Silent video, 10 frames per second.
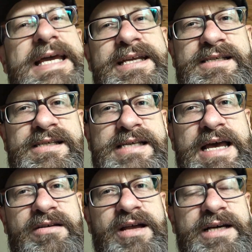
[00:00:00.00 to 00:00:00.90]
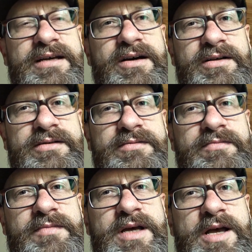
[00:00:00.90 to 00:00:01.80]
It doesn't sound like a lot,
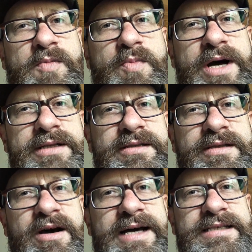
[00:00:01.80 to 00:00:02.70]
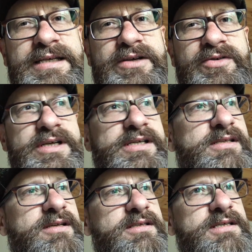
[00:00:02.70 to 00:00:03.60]
but the idea
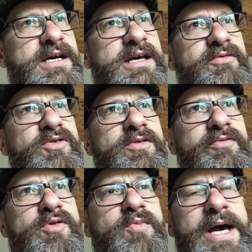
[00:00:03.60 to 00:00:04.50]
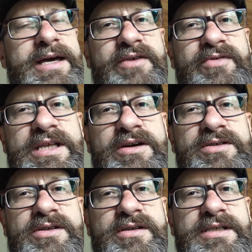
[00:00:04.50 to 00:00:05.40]
is that if you pack everything
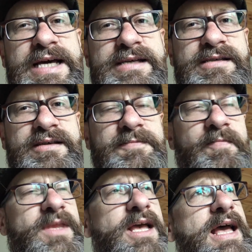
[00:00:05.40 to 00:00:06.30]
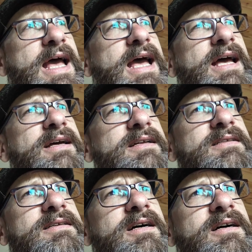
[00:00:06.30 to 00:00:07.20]
onto the desk
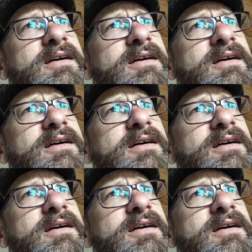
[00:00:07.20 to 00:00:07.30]
and